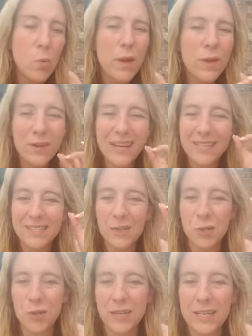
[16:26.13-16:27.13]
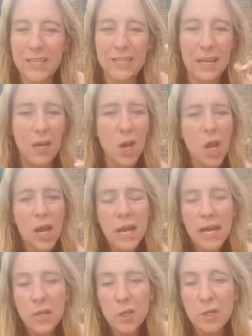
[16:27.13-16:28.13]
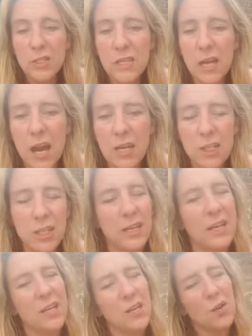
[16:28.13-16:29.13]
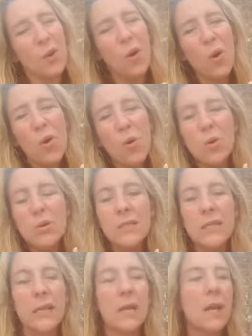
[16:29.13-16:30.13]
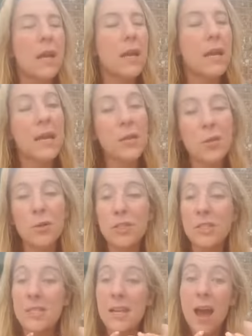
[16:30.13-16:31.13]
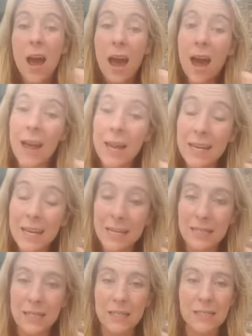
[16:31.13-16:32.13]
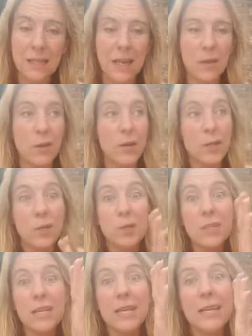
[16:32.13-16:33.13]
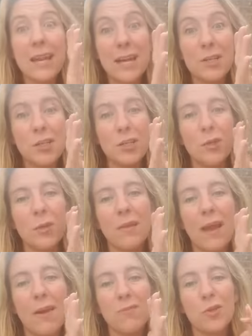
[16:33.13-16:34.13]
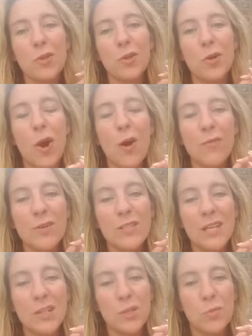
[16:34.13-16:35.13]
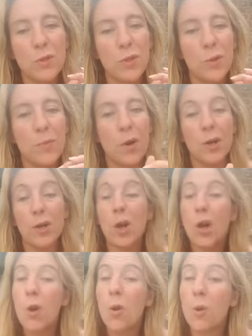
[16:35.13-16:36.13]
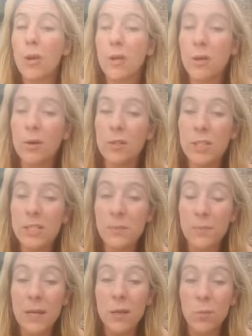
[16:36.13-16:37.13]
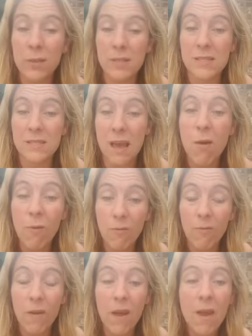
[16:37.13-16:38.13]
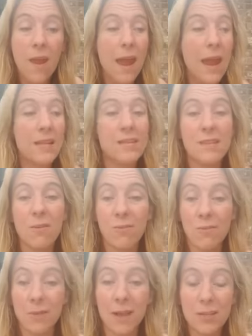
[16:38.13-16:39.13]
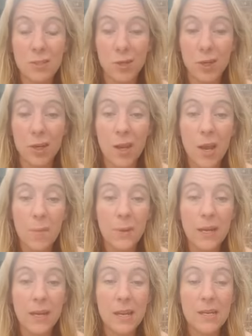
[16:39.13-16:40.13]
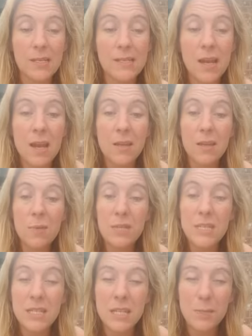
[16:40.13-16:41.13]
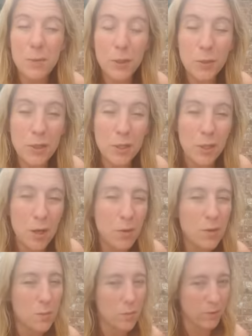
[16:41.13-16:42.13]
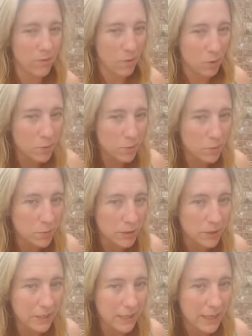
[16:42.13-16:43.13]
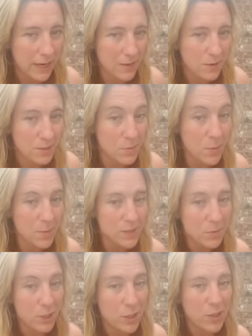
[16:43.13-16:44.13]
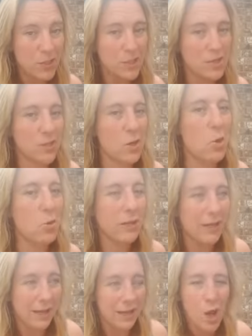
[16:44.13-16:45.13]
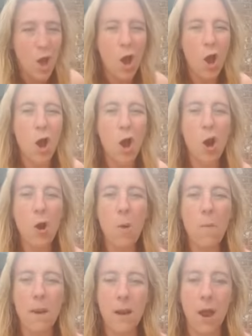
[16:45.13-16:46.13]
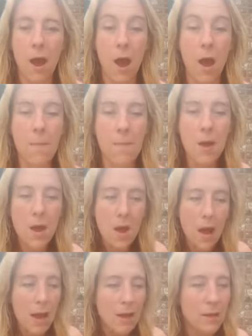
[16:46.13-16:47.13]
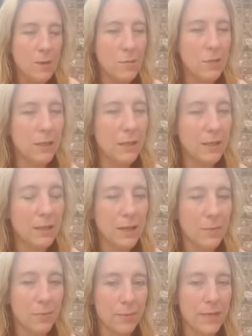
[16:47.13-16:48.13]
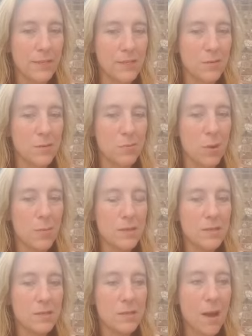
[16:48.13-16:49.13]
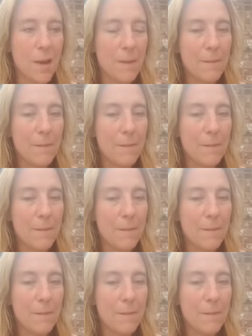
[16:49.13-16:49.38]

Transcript: whether it is in your kissing, in your touching, in your holding, in your just eye gazing together, in your connection, your laughter, your conversation with your partner, or just being with self and self-pleasure. Because the deeper you can go and the more vulnerable you can get in those moments where you can just totally like open up and completely embrace those moments,